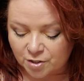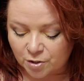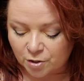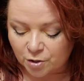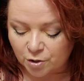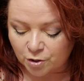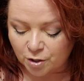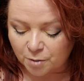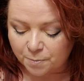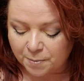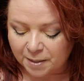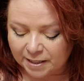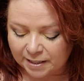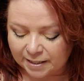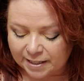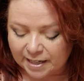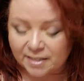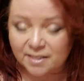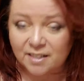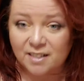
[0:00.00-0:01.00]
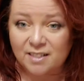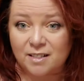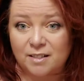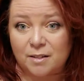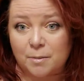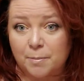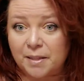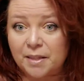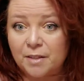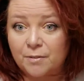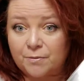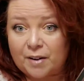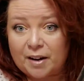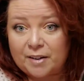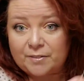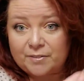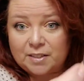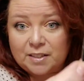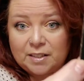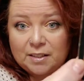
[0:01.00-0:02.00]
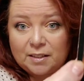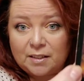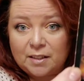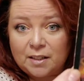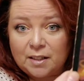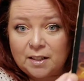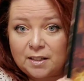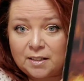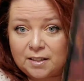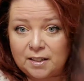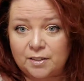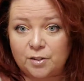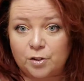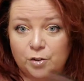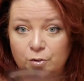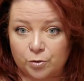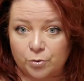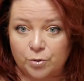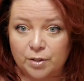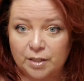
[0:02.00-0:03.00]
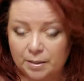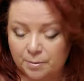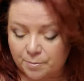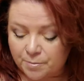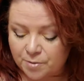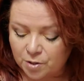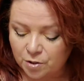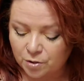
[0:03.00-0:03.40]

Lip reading: So you could be connecting to them in the 5D, in your dreams.